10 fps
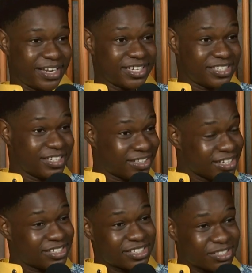then she
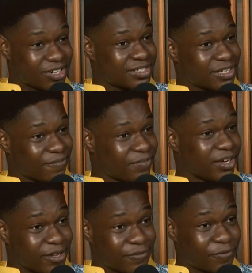thinks she's got a
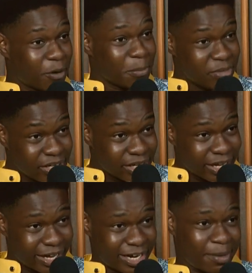feeling for me,
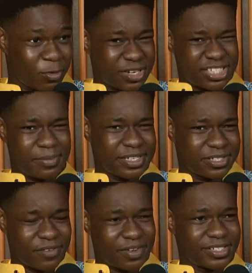and then I'm questioning
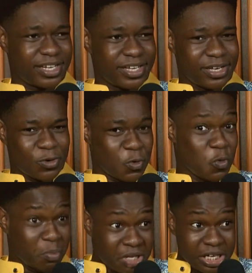myself. I say,
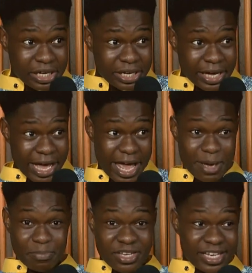who me?
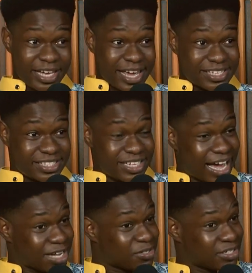Her BESTI
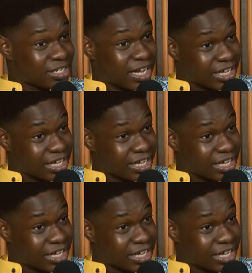to the